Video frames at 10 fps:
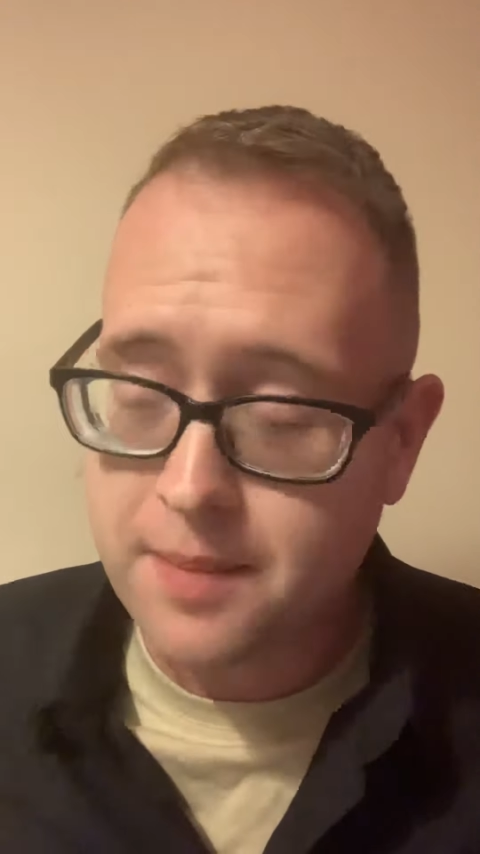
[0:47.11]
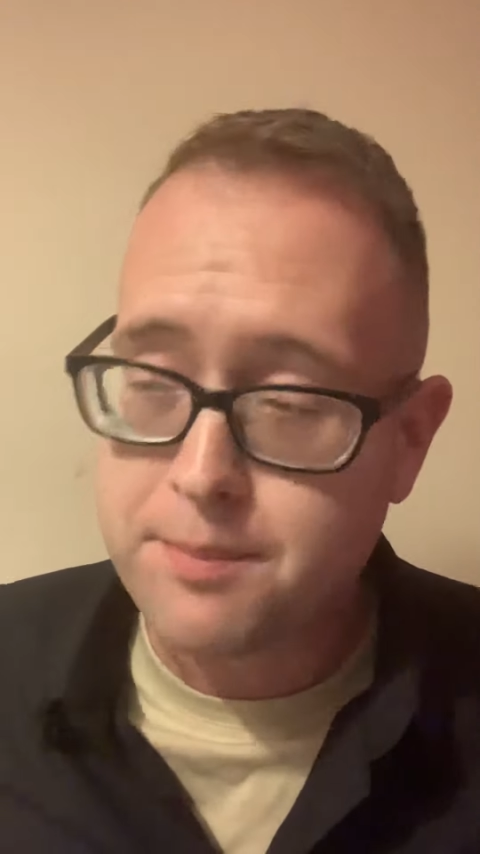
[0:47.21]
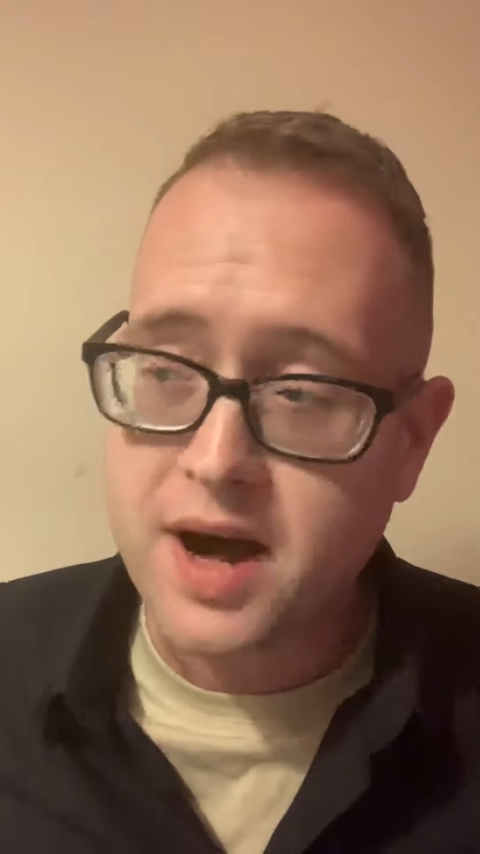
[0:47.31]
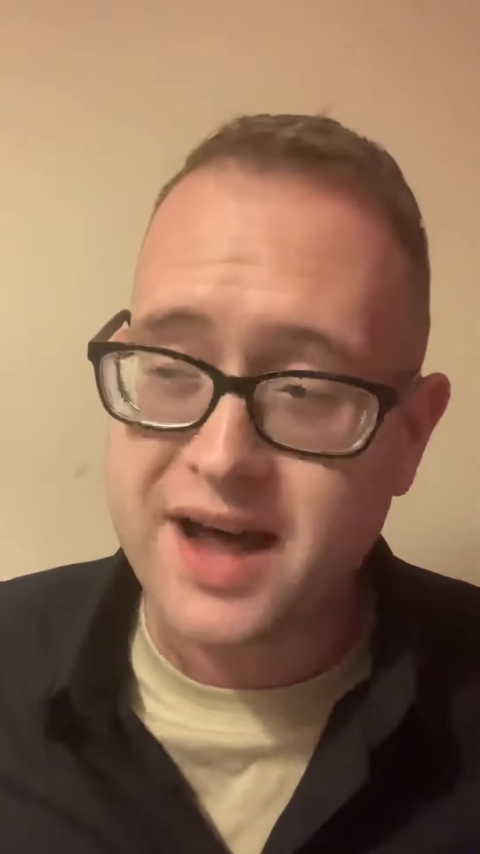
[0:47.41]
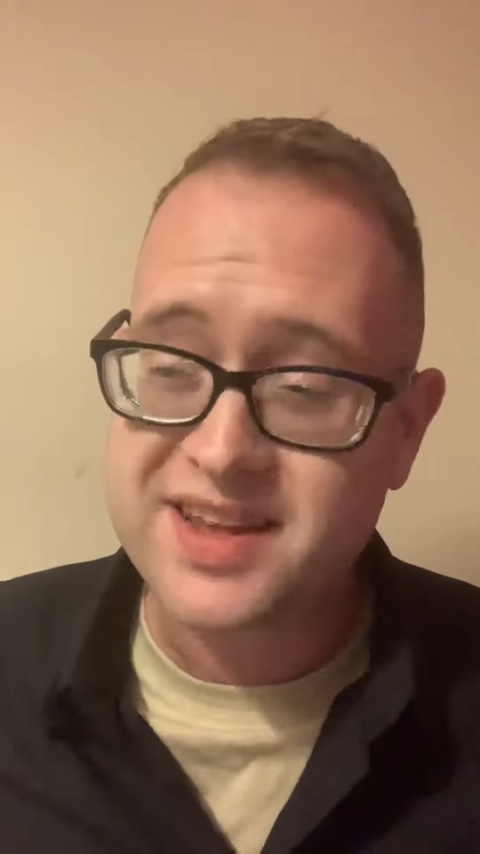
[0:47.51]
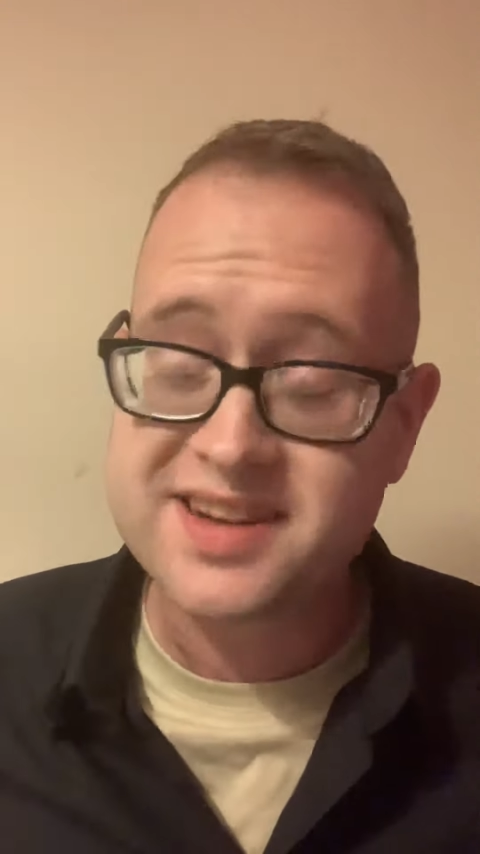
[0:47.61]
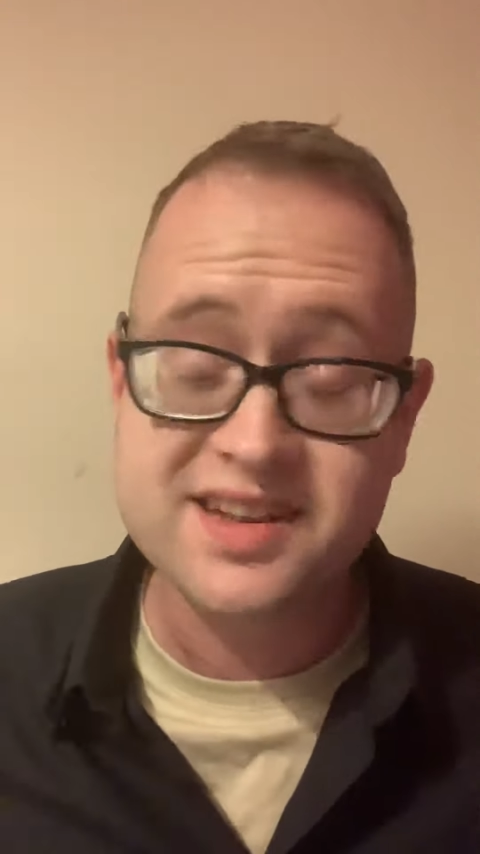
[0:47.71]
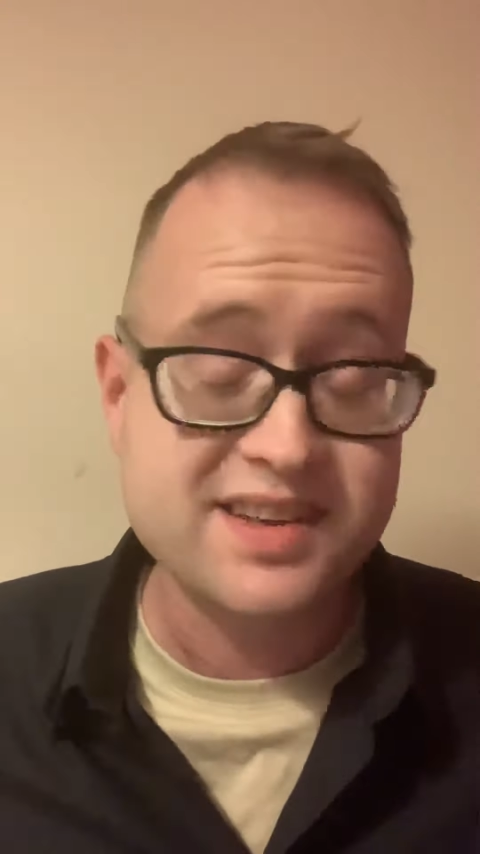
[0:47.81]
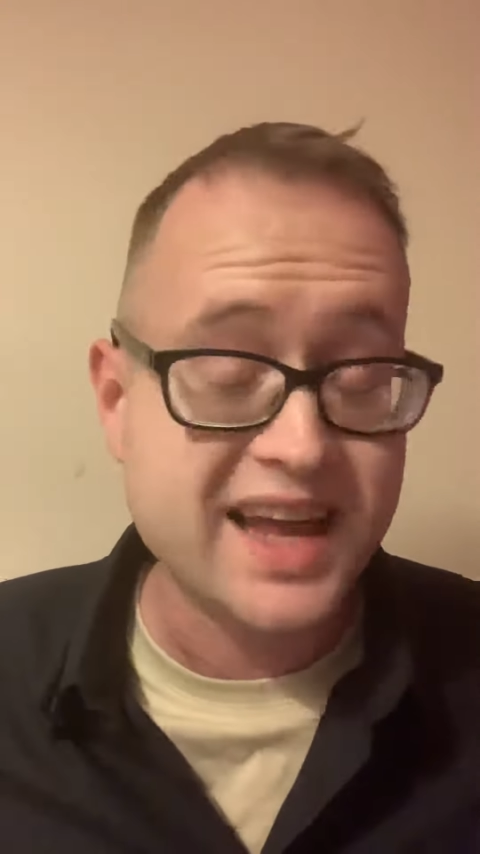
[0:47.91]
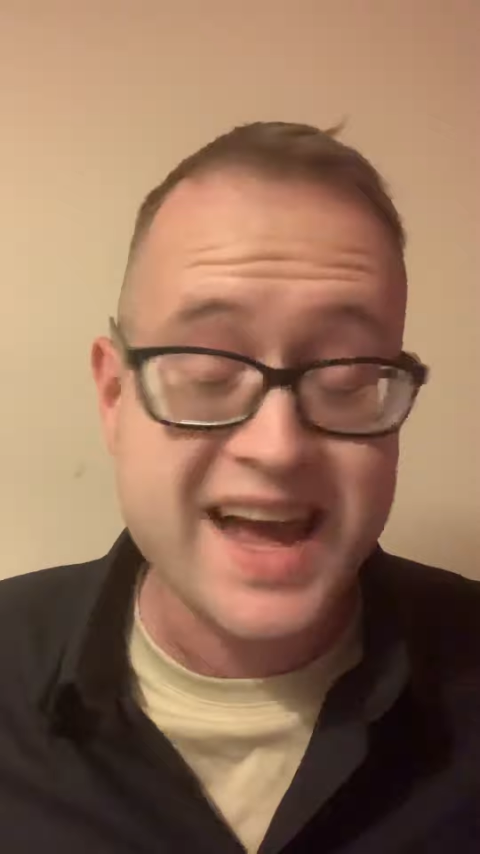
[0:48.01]
but this
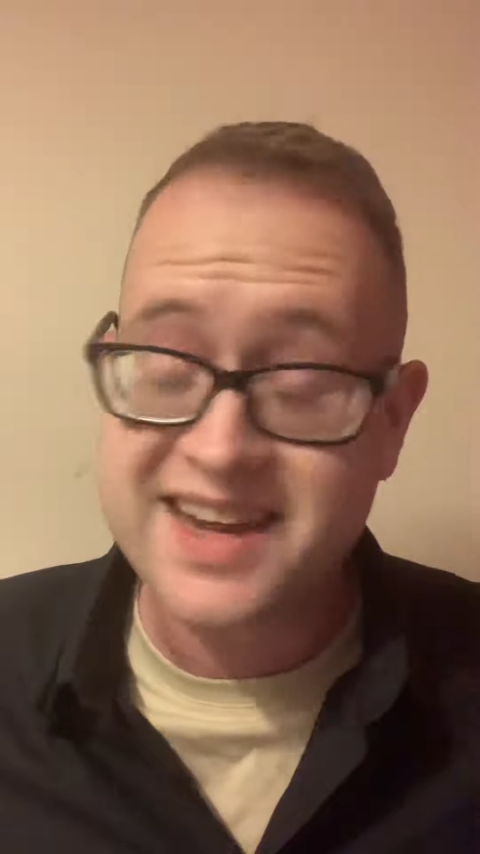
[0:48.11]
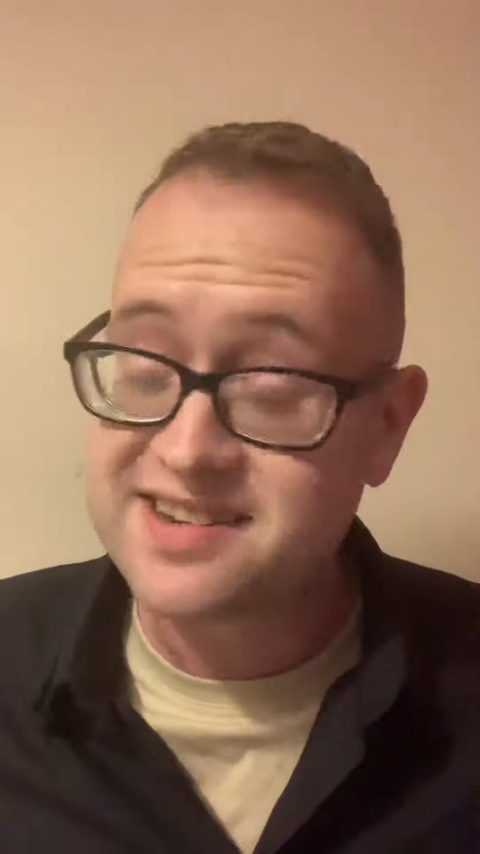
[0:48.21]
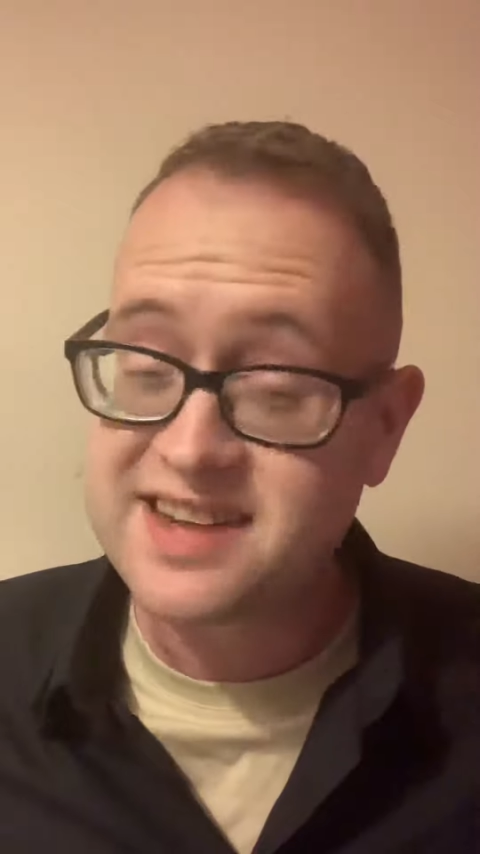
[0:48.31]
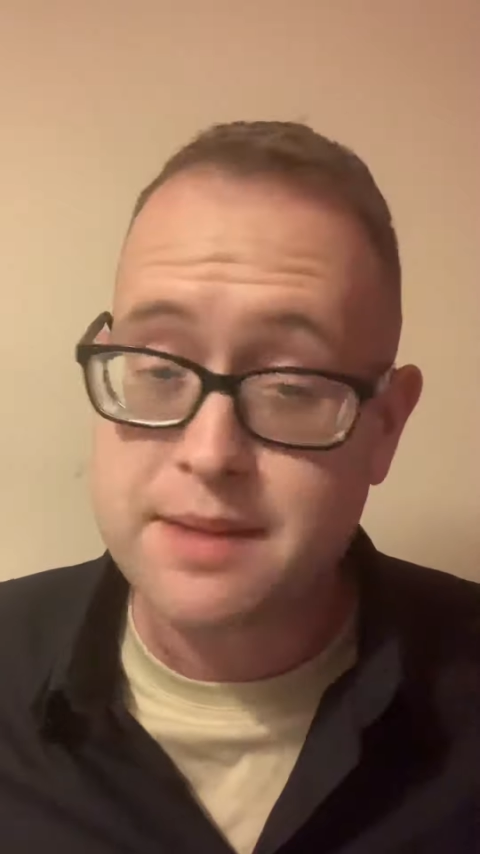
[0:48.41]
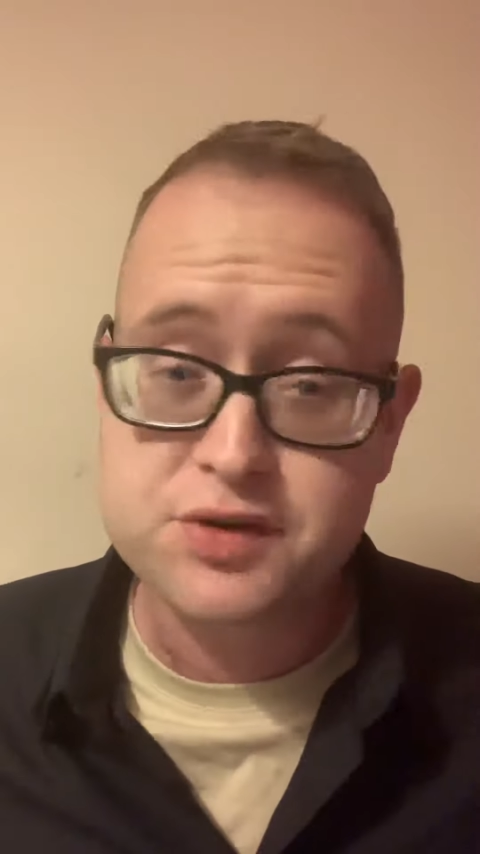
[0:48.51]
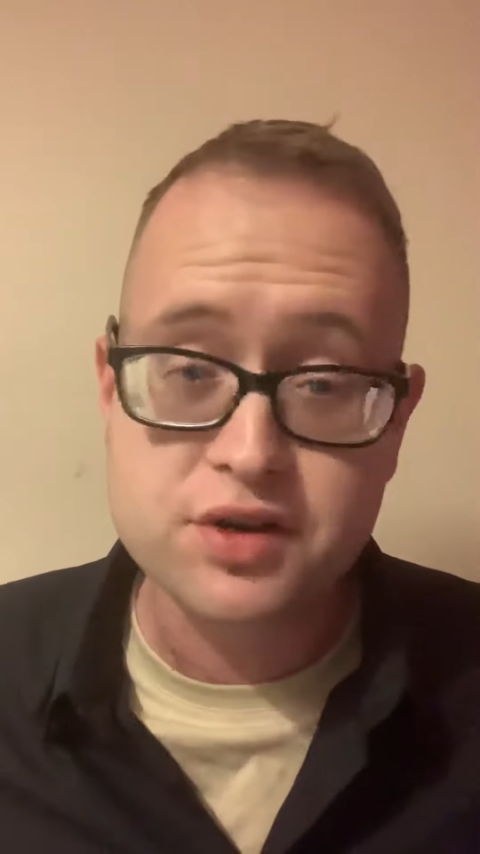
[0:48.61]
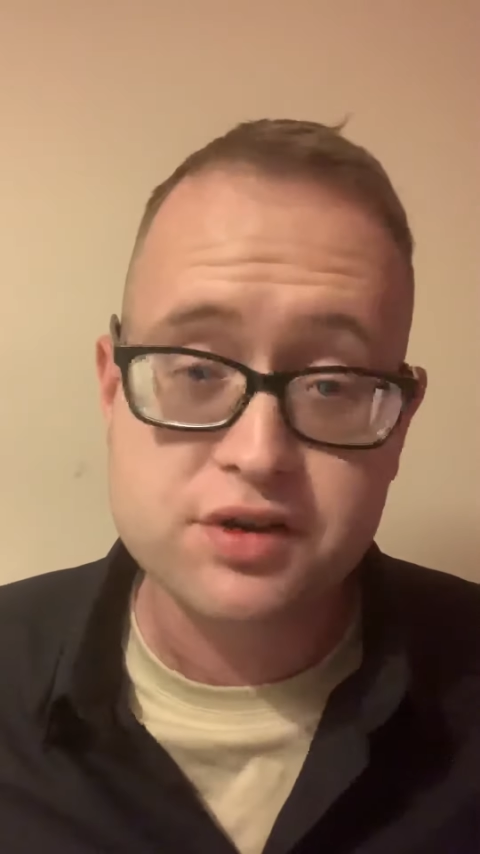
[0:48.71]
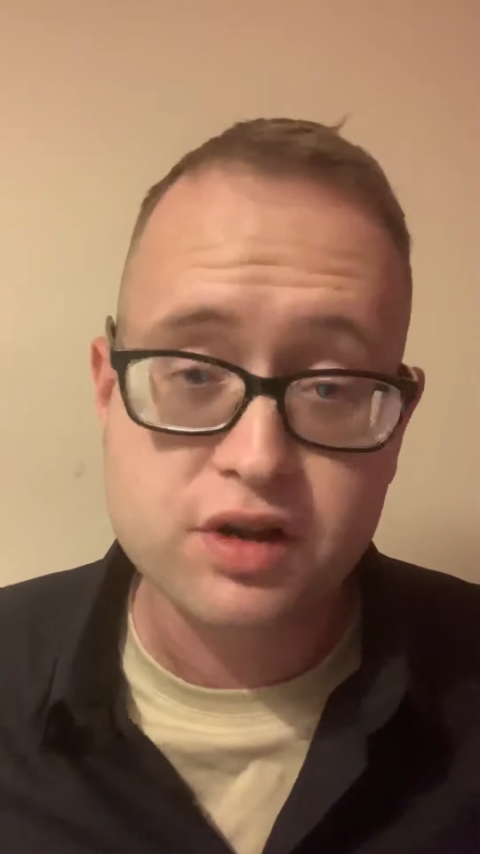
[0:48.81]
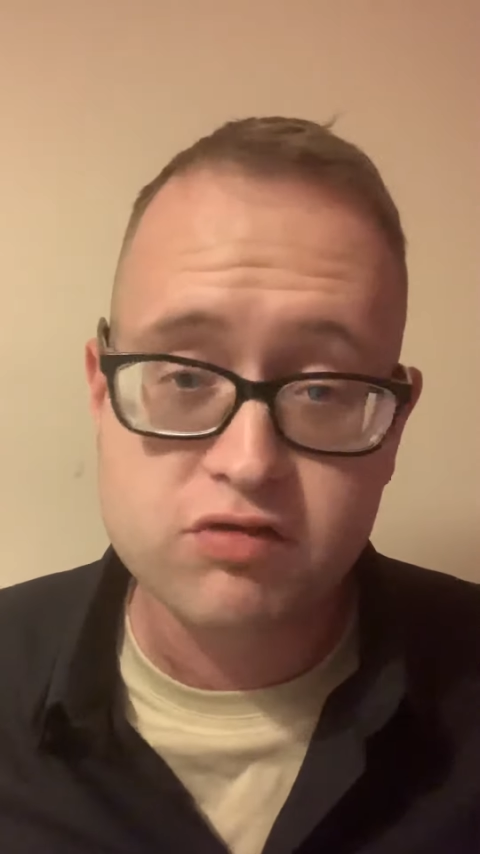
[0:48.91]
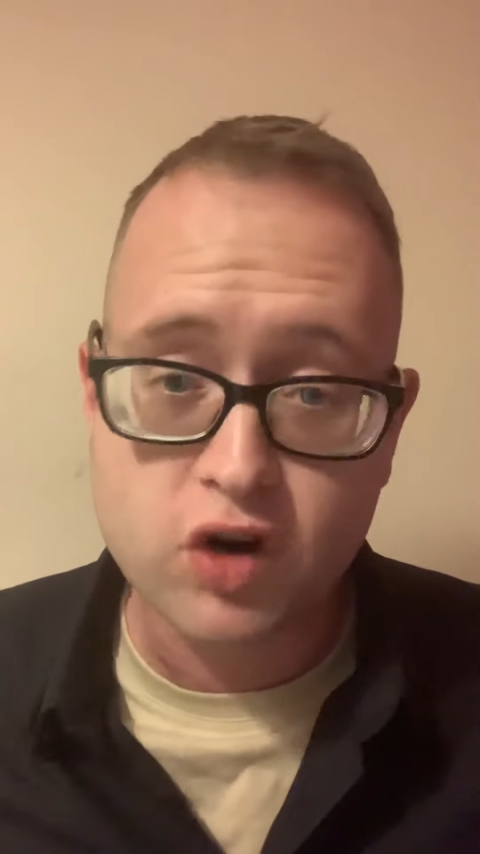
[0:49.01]
is an exception
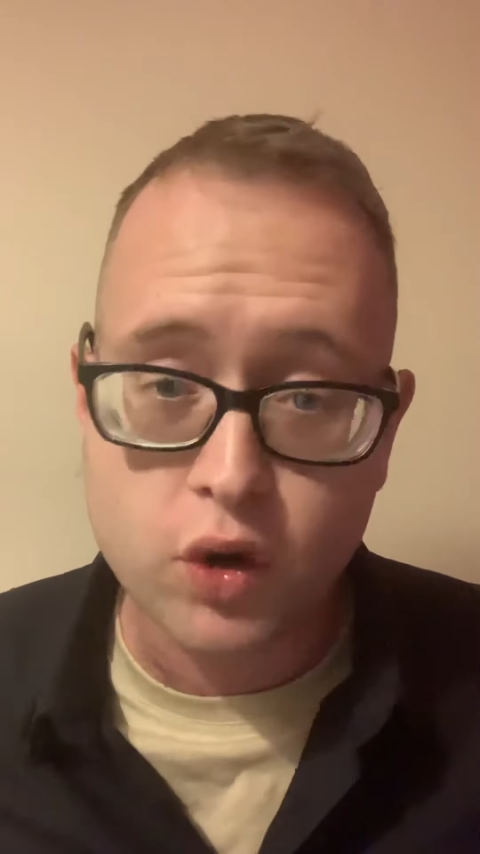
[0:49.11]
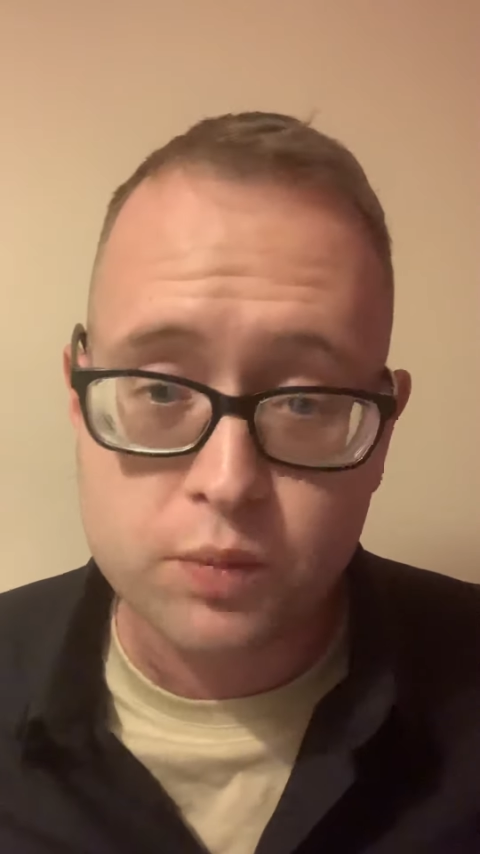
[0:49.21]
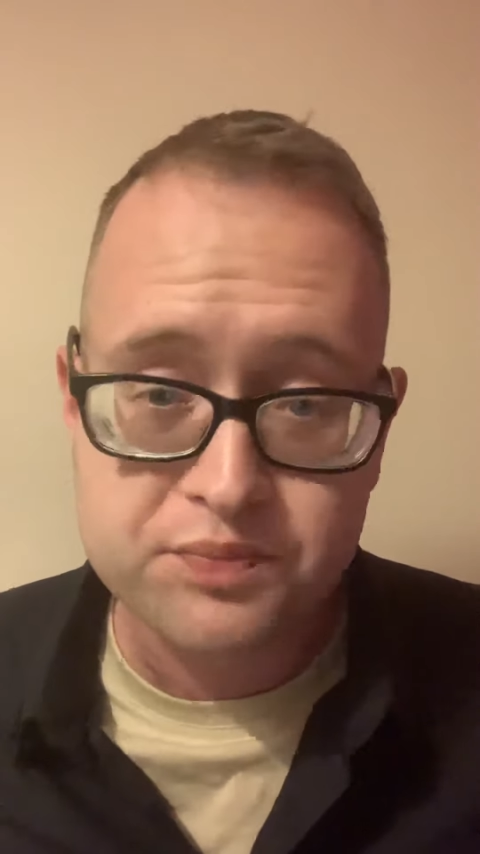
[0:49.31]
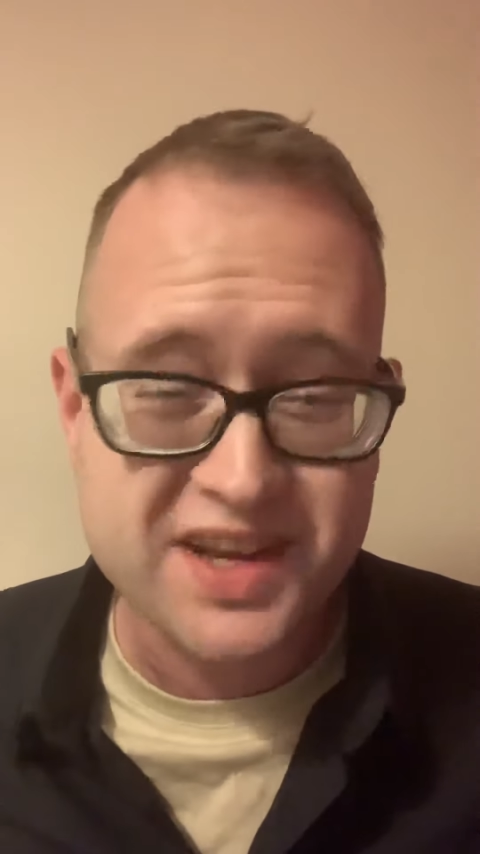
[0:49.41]
to the rule.